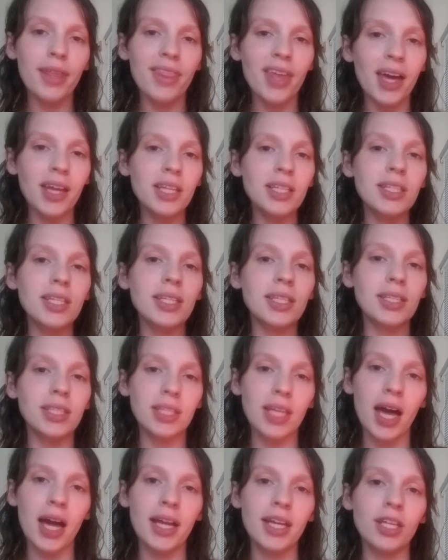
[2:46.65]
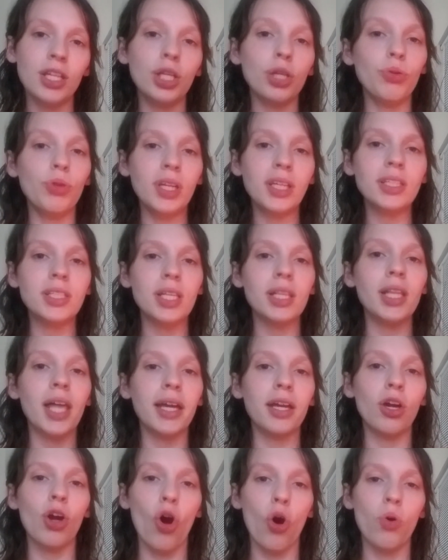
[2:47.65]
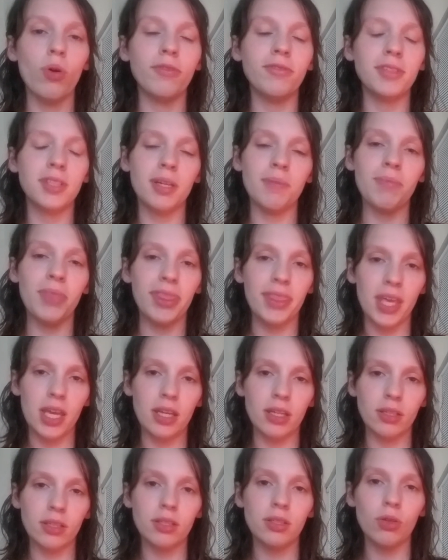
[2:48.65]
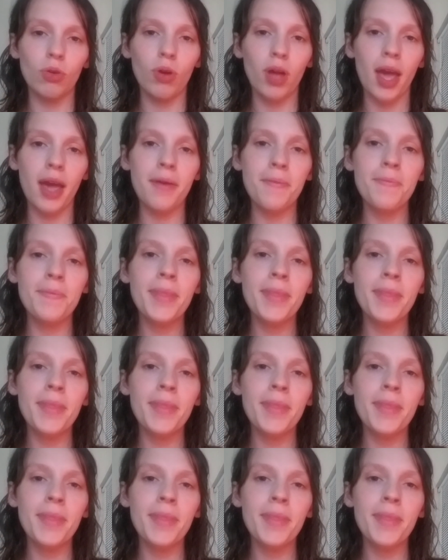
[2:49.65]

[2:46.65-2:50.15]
that is a sign you need to let go of some things, okay?